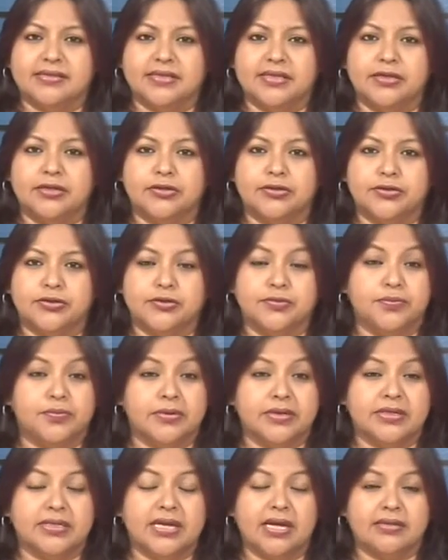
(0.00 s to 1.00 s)
Senior
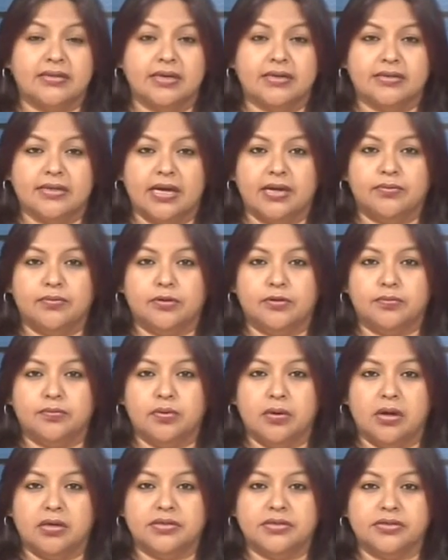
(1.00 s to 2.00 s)
Superintendent Edward
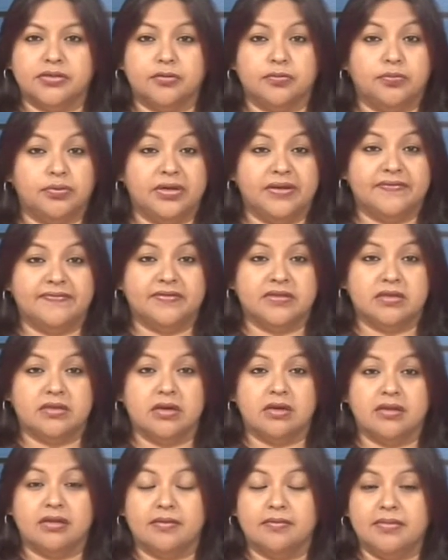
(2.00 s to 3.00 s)
Broster briefed
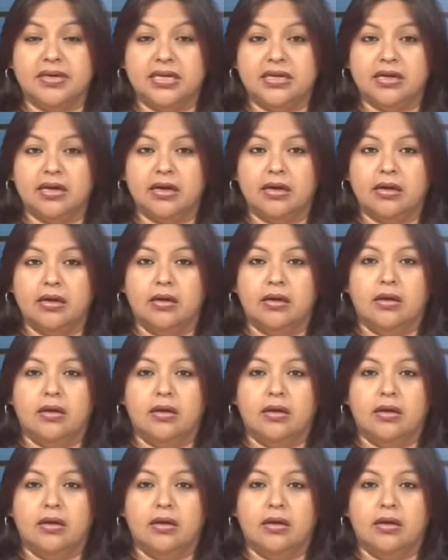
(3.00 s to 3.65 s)
the media